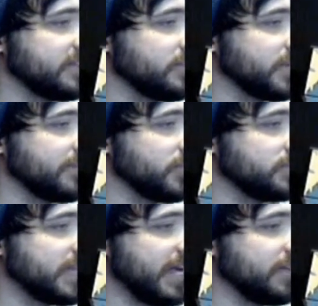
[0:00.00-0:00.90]
then whenever you
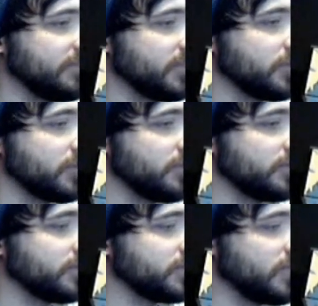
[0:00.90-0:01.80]
die you flip it
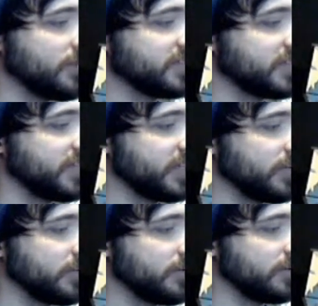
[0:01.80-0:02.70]
over to represent that
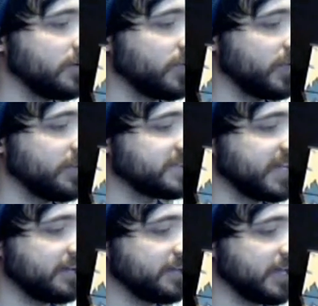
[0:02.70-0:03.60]
you're a player that's
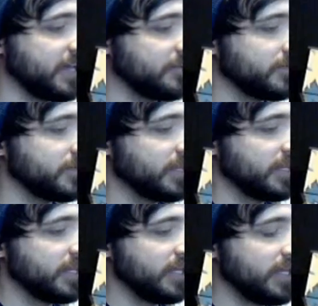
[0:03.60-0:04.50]
out of the game.
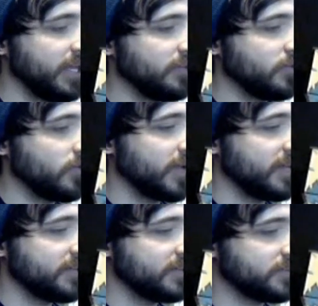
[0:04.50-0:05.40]
Either
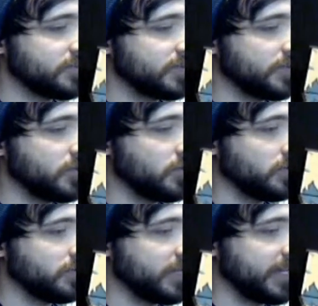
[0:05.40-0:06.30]
way, these are really
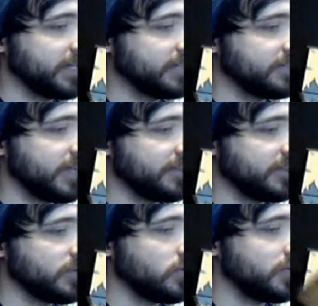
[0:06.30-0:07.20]
cool, and I
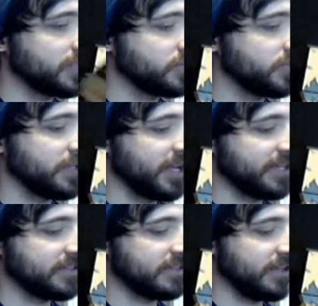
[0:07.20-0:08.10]
think the quality is really
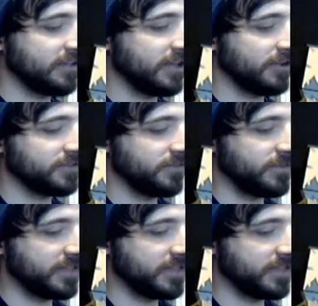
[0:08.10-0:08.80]
nice, and they also fit